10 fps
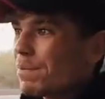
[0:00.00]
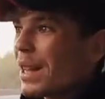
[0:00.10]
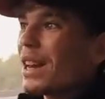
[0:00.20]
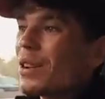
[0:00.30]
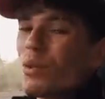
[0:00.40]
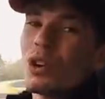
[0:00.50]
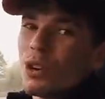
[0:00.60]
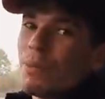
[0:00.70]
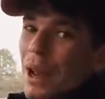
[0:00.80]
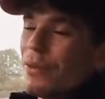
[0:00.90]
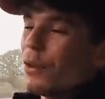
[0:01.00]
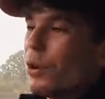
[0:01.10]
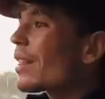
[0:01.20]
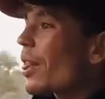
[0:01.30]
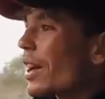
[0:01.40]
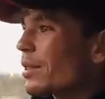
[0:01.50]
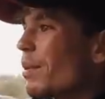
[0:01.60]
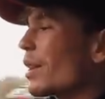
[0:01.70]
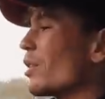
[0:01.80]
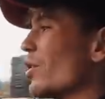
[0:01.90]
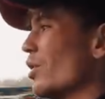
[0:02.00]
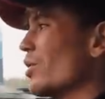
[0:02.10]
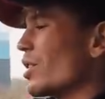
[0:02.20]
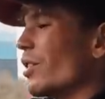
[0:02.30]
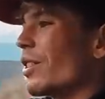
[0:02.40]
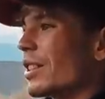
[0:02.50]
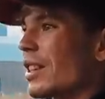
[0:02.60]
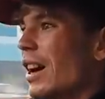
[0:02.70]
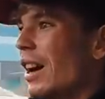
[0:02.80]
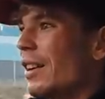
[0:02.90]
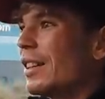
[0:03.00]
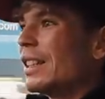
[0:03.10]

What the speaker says: getting what you pay for. That's my conclusion on this car.